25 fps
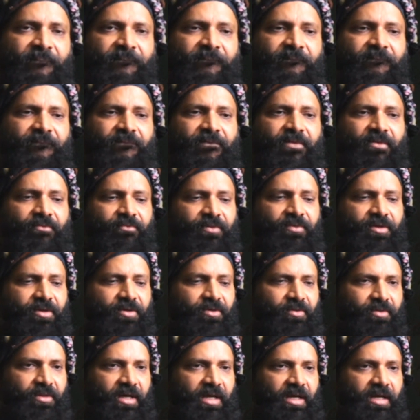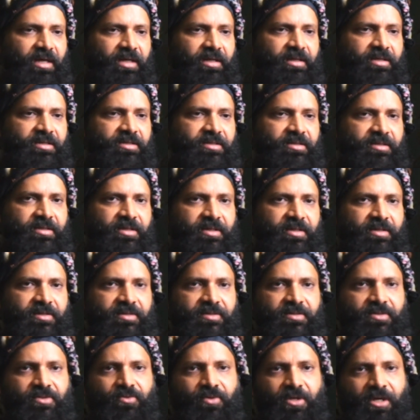we know that incidents
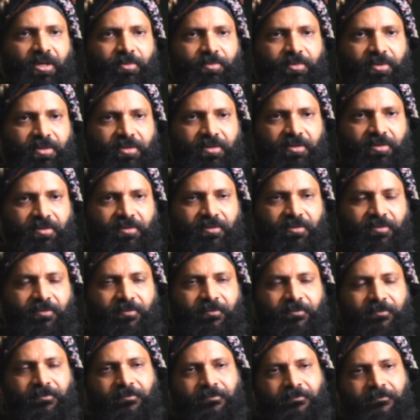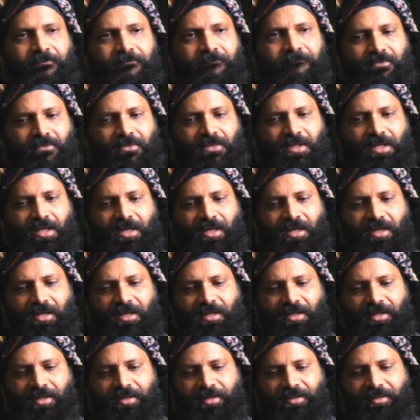do happen,
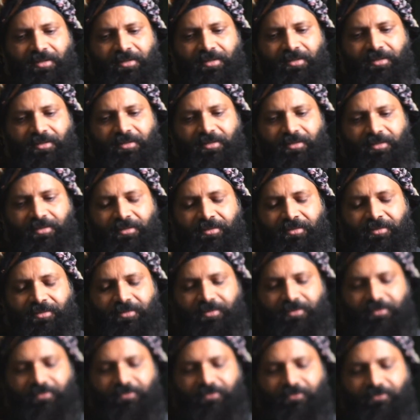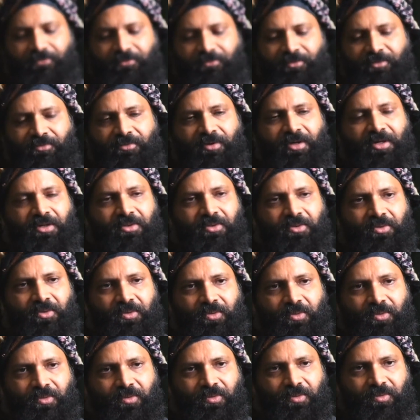and we want
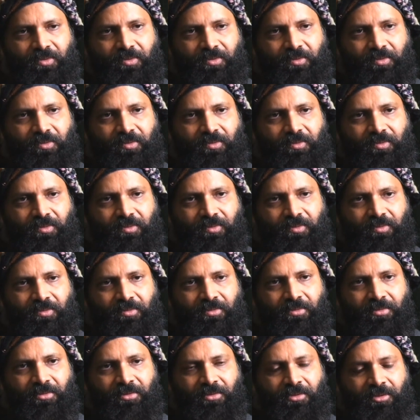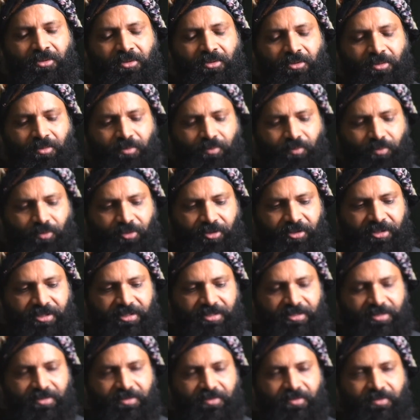to protect
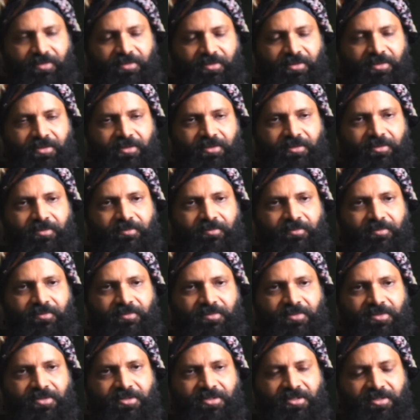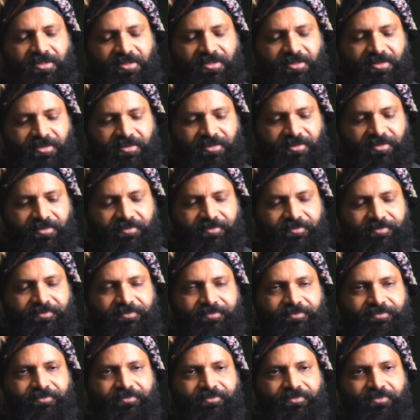our children
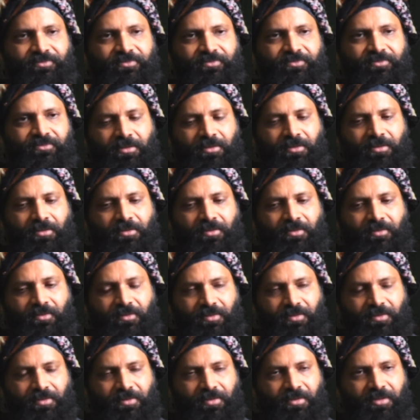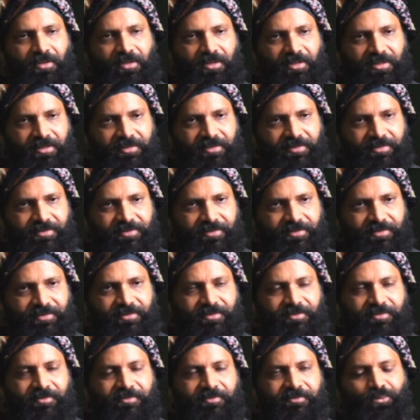or girls.
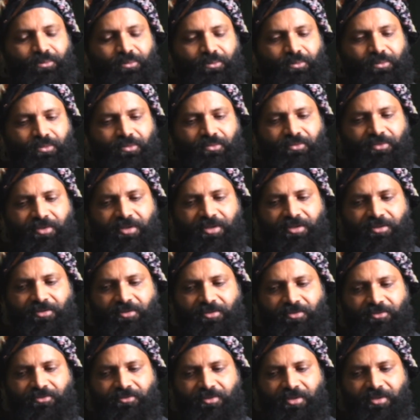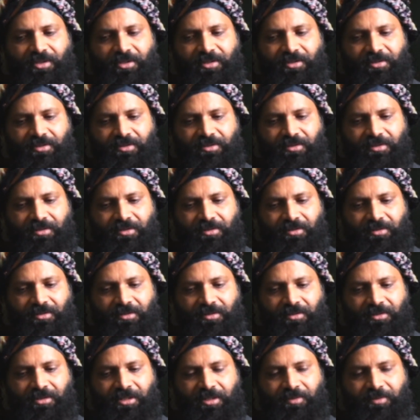We don't want
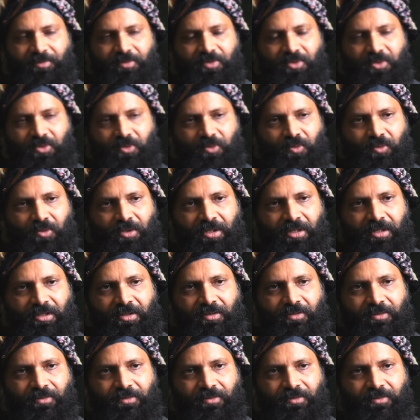them to have